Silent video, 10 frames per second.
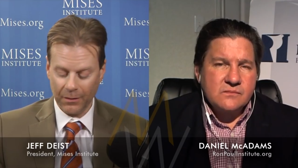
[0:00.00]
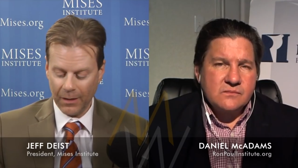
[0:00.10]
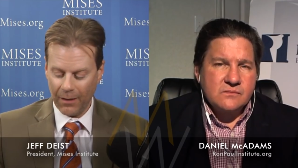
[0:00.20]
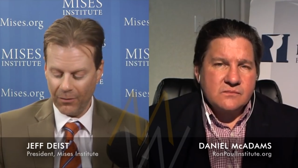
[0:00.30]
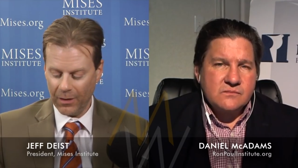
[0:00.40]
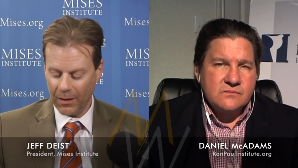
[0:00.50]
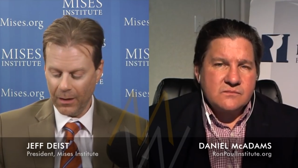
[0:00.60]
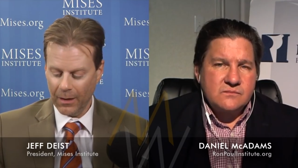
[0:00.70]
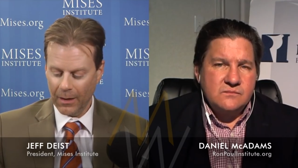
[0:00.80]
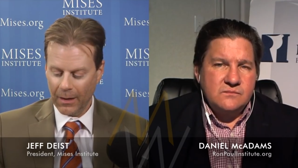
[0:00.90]
Speaker 1: certainly never
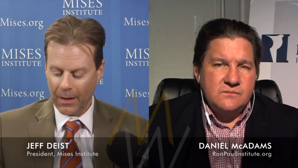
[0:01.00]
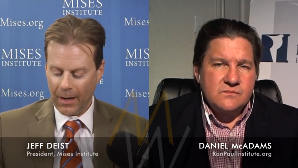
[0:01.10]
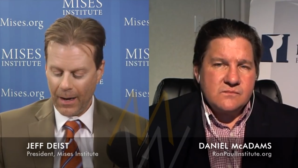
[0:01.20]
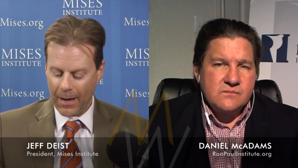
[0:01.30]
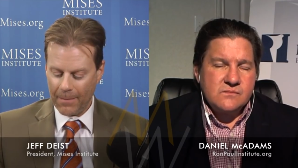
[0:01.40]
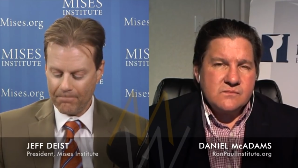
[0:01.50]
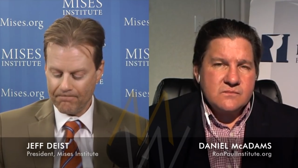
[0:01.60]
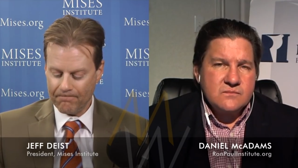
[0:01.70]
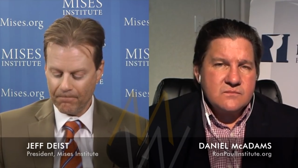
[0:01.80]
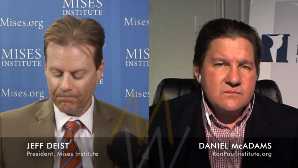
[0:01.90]
did.
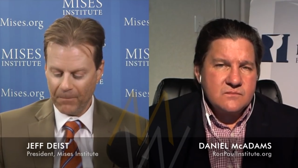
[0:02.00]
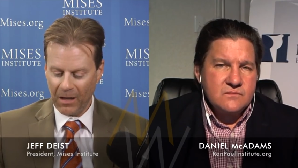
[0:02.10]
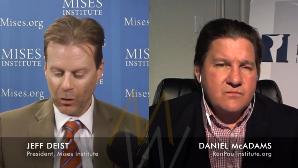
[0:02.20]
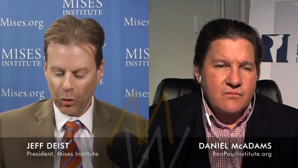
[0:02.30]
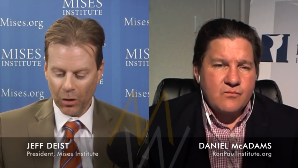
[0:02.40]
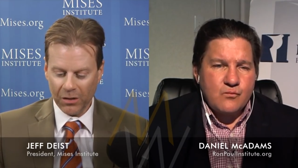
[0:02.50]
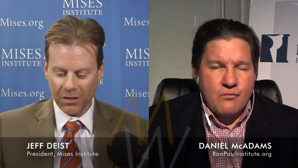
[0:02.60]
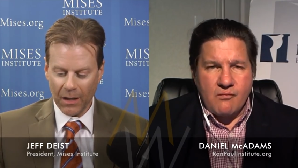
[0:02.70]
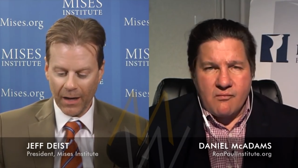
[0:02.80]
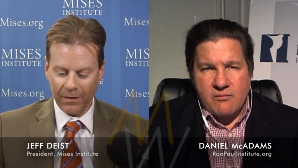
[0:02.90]
It
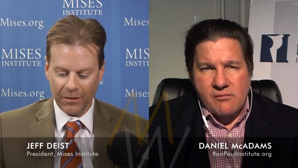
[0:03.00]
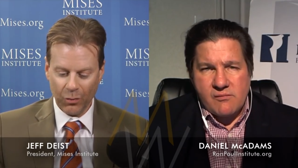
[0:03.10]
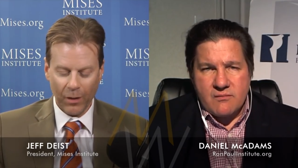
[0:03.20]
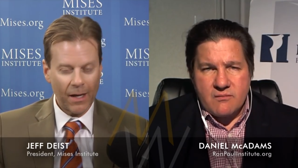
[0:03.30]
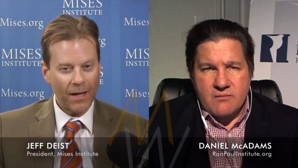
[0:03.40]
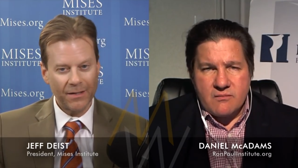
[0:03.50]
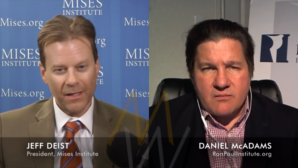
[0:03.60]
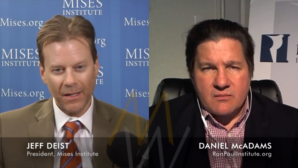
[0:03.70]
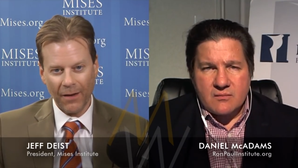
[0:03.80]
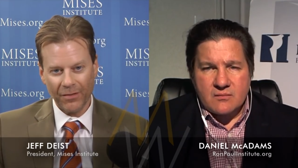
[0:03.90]
looks like the
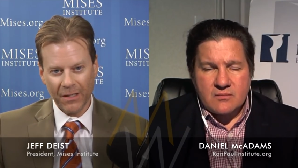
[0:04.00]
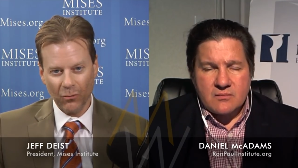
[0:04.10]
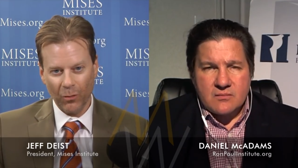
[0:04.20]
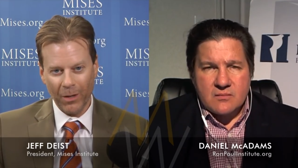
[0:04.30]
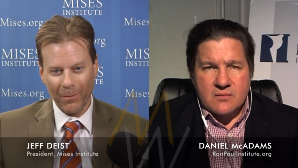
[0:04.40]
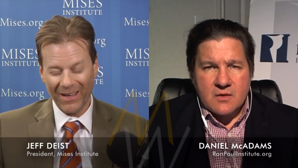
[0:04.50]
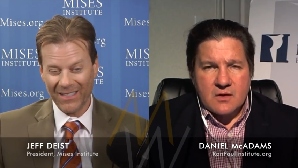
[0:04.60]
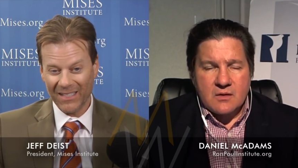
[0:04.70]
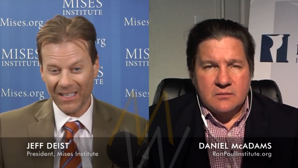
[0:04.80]
2018 deficit will be about